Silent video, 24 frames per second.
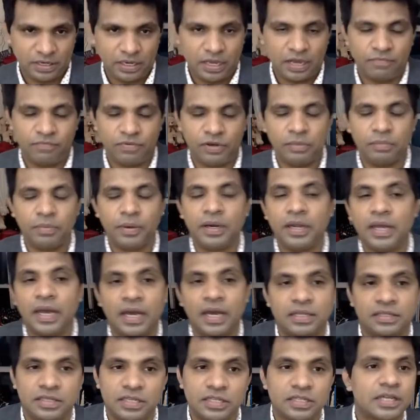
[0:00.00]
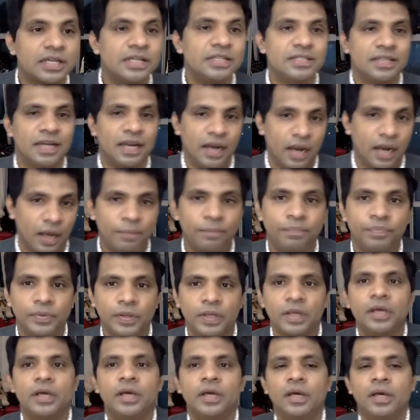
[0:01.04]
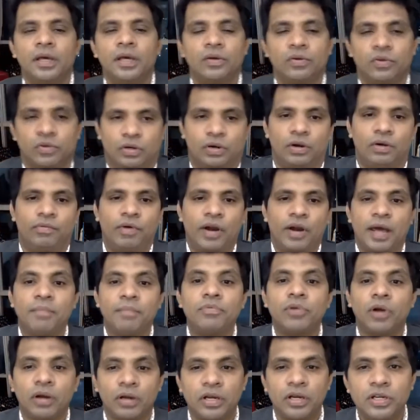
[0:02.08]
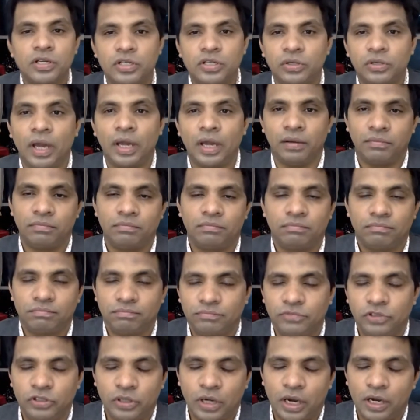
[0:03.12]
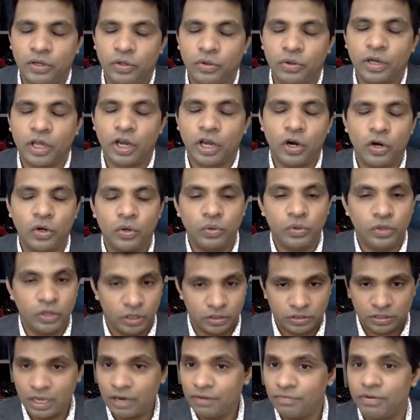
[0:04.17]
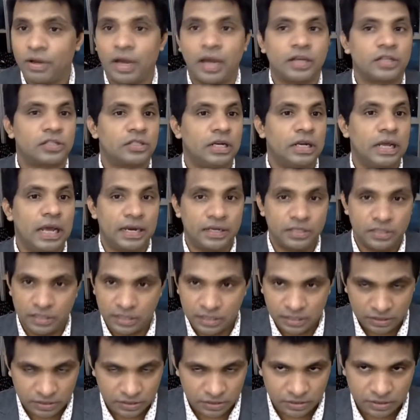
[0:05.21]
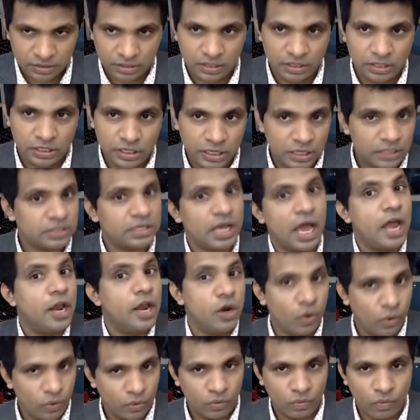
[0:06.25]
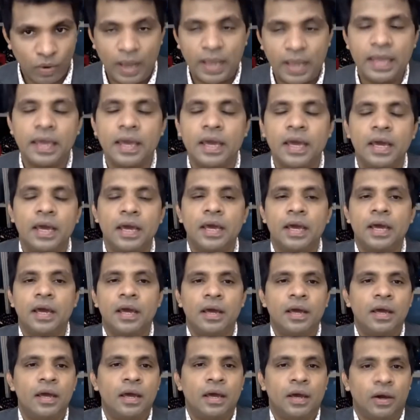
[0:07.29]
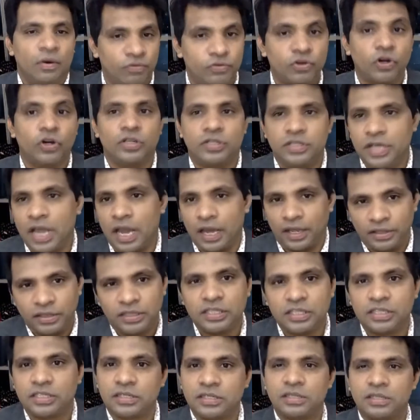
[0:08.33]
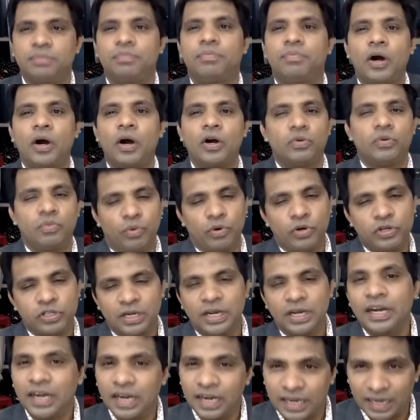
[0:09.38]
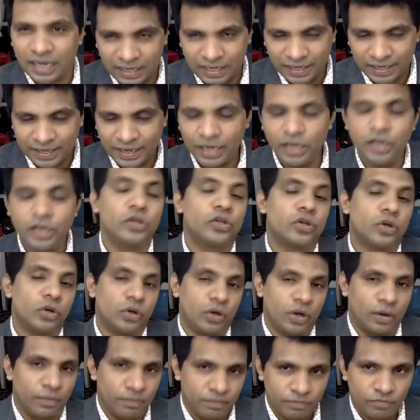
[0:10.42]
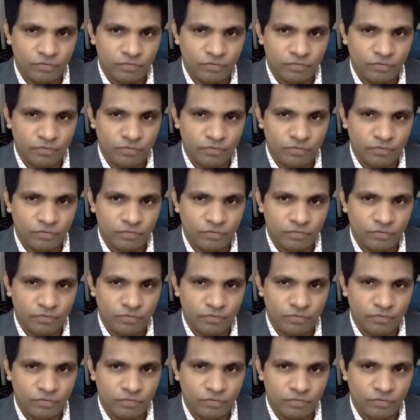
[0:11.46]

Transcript: Everybody has this concern now. So what I'm talking to you, you cannot do yourself. Actually, answer is yes and no. Why? Of course, yeah, this portion little technical, you should know.